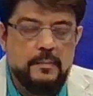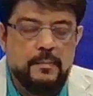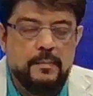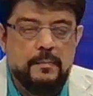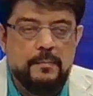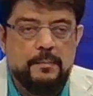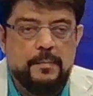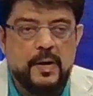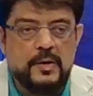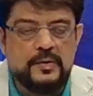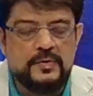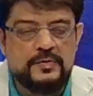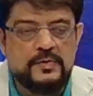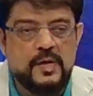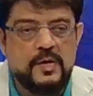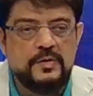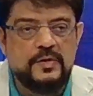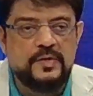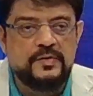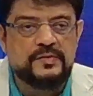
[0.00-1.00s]

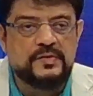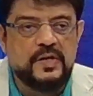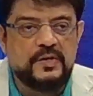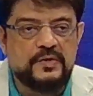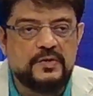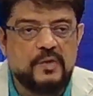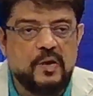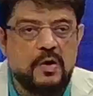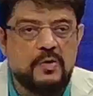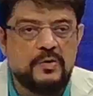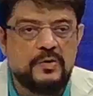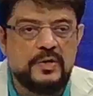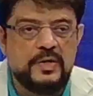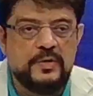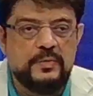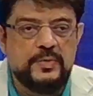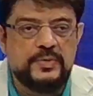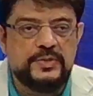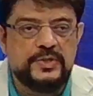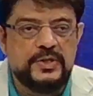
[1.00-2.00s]
Pakistan has categorically
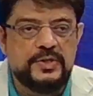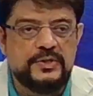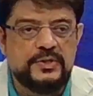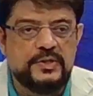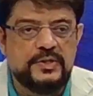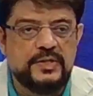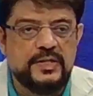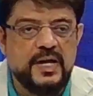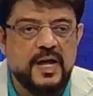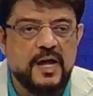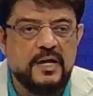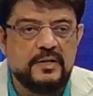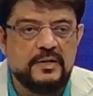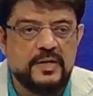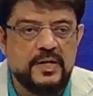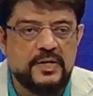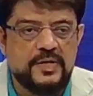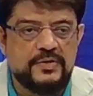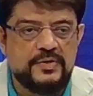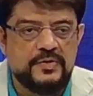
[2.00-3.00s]
rejected the
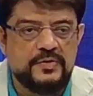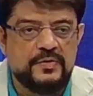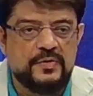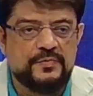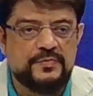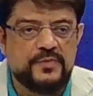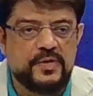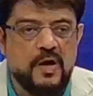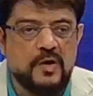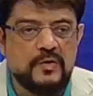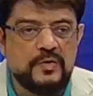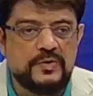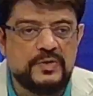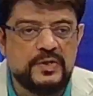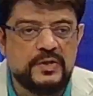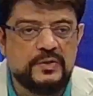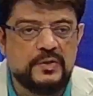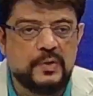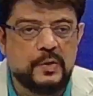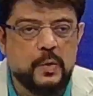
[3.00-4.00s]
allegations of
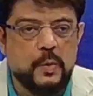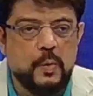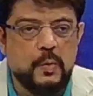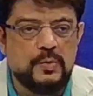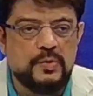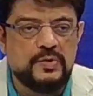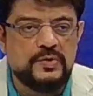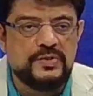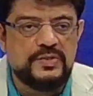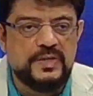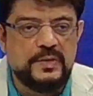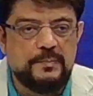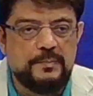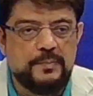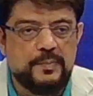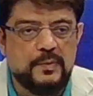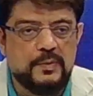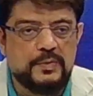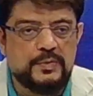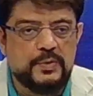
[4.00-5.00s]
targeting the Golden
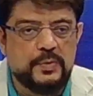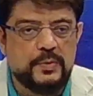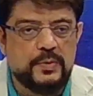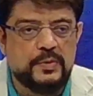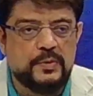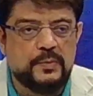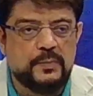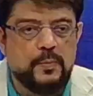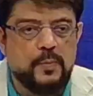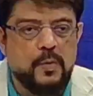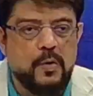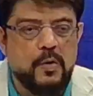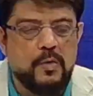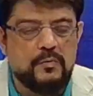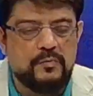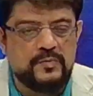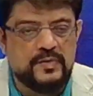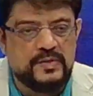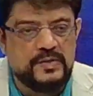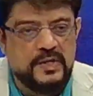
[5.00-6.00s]
Temple during the war
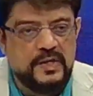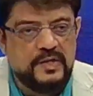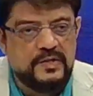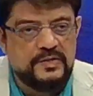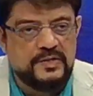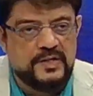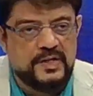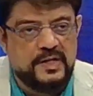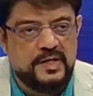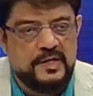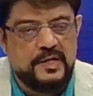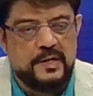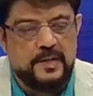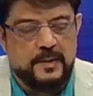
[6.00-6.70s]
with India.